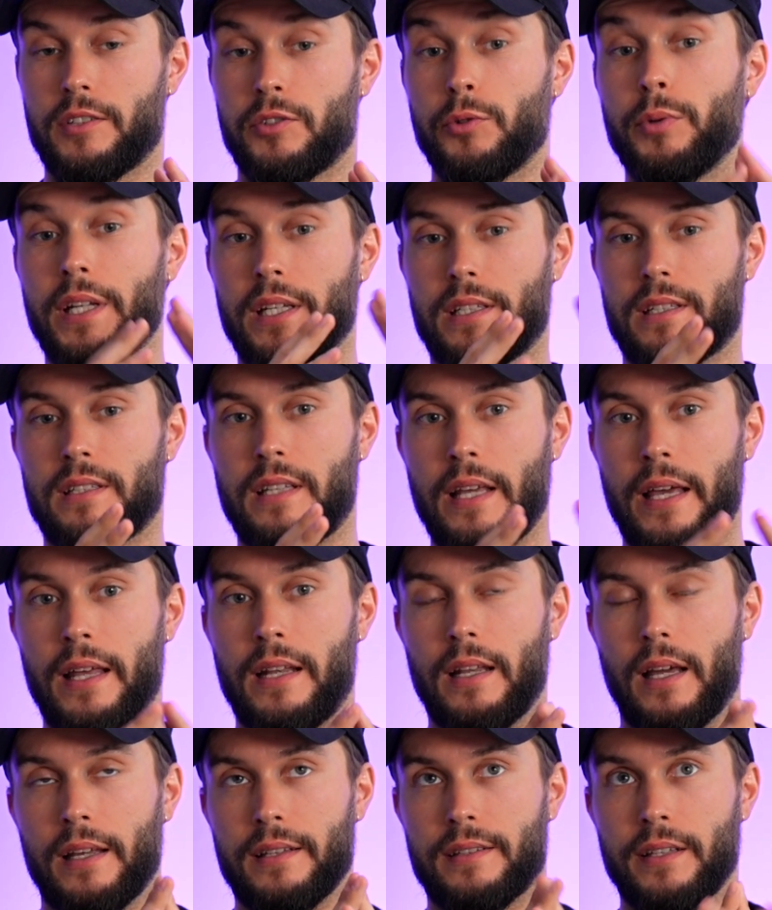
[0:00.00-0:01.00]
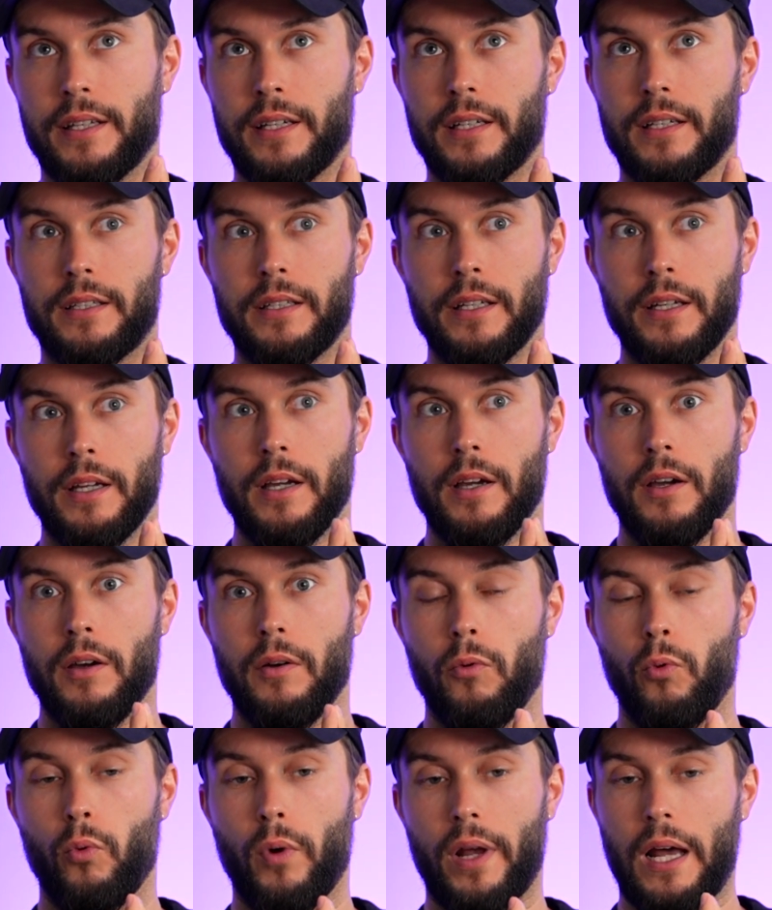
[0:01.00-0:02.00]
To an extent, I think
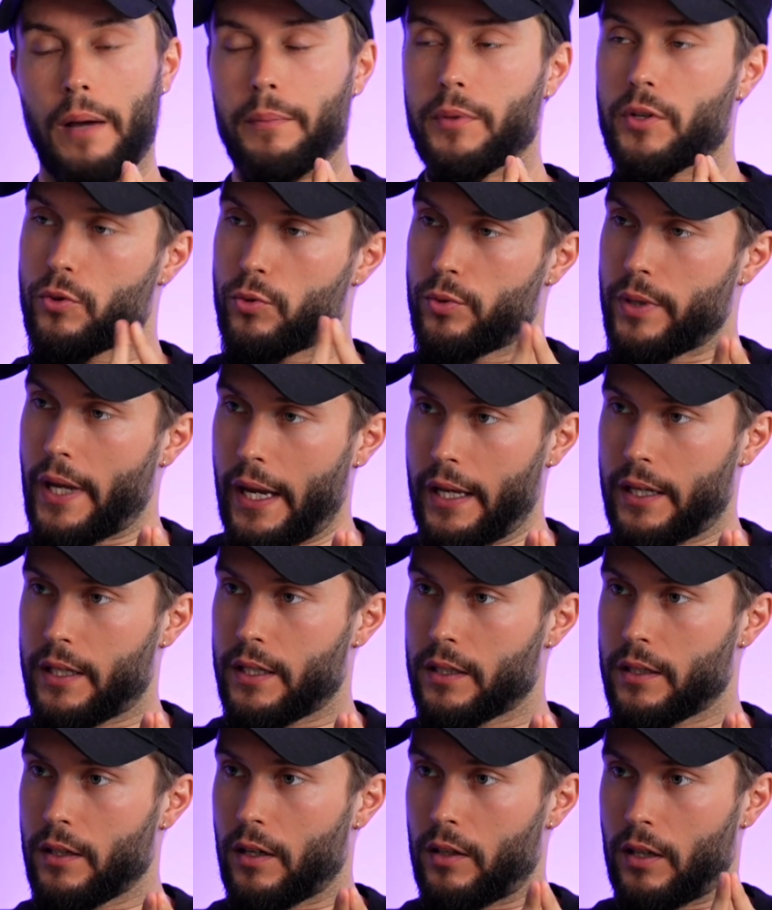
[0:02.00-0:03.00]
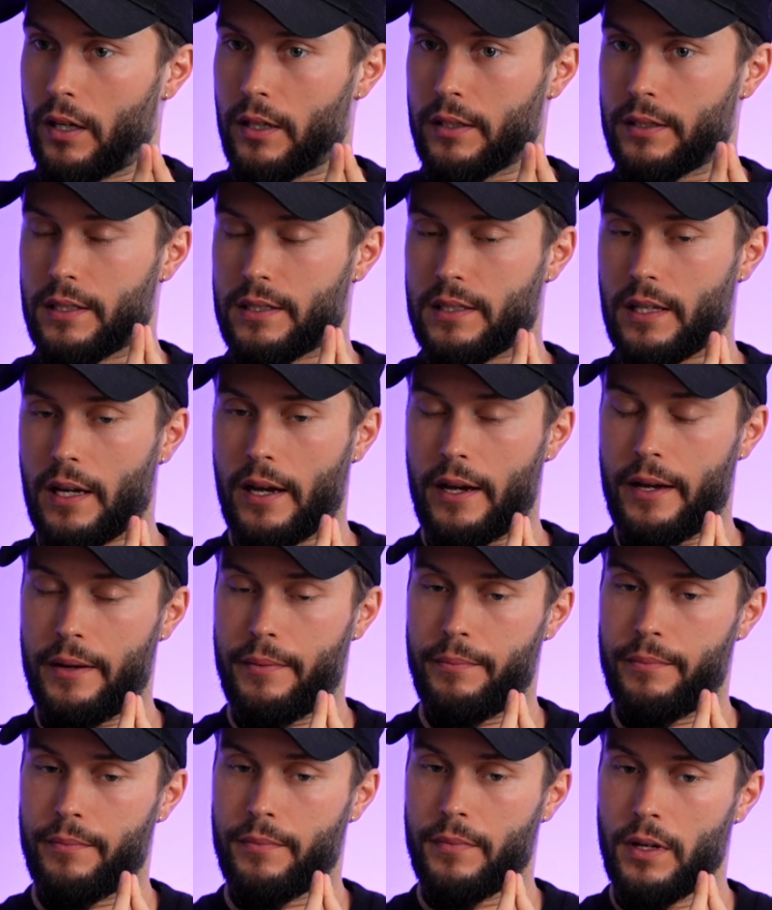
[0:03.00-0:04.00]
when I'm creating, a lot of the
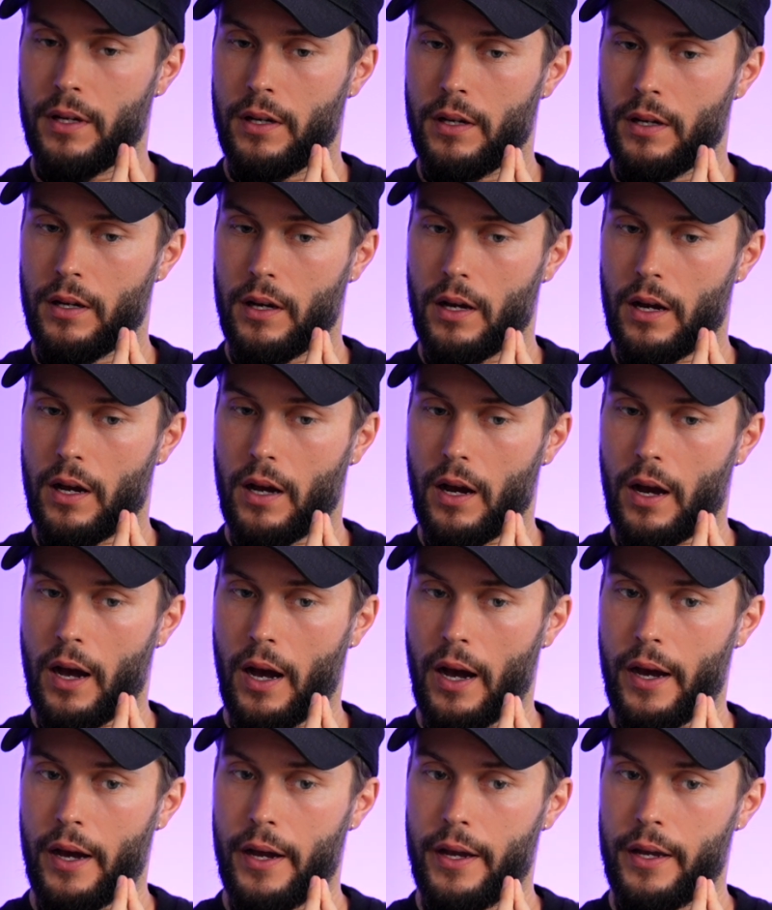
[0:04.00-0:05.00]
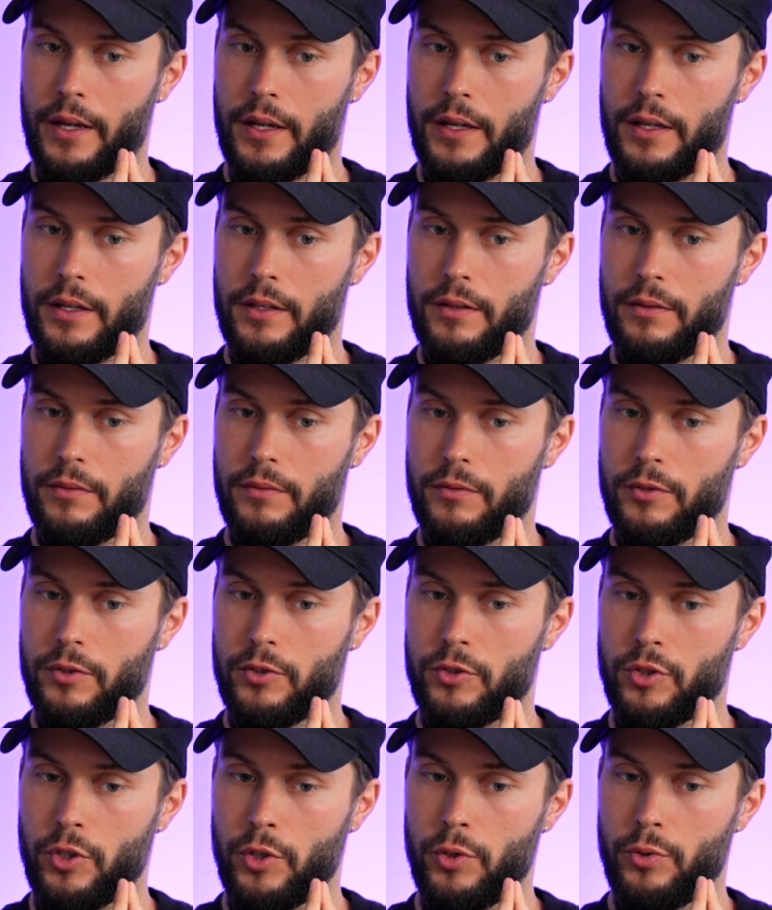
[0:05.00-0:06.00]
time, I
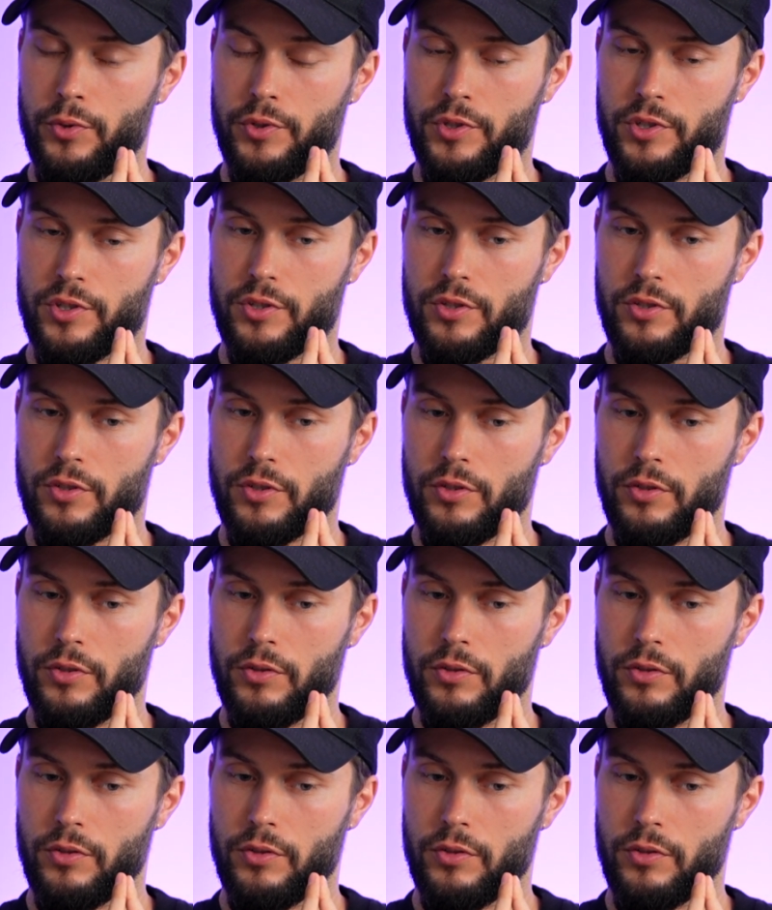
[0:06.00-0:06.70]
use